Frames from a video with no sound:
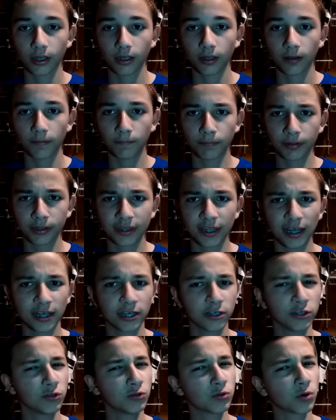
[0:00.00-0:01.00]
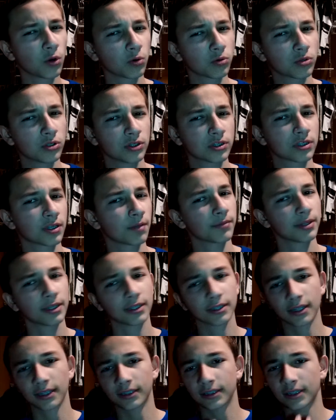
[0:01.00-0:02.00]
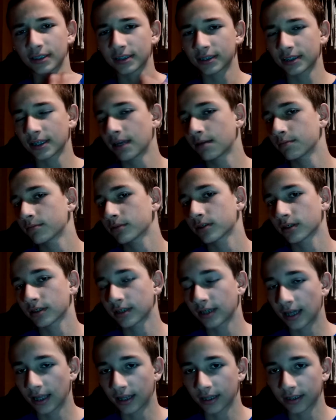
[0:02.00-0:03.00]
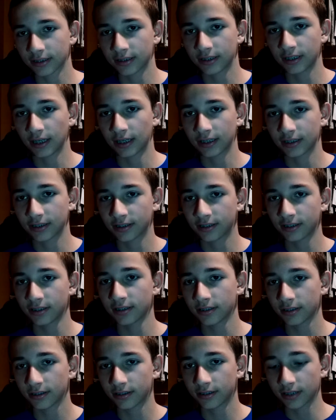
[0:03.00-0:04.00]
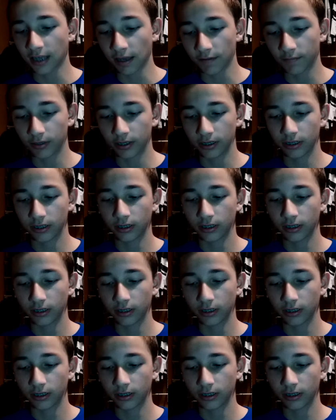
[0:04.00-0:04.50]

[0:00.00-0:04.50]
But then you go to something like the Samsung Galaxy S7,